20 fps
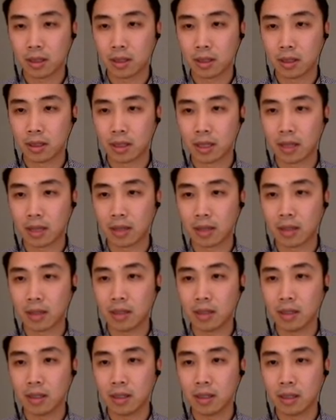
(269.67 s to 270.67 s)
to the
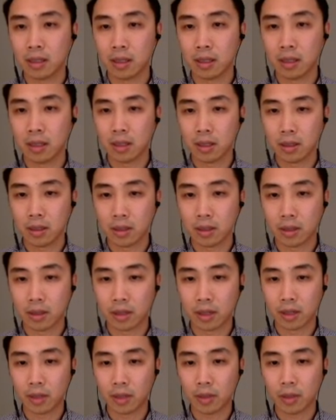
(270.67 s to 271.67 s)
southeast,
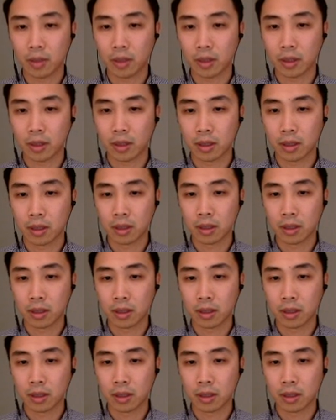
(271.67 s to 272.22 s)
near the airport,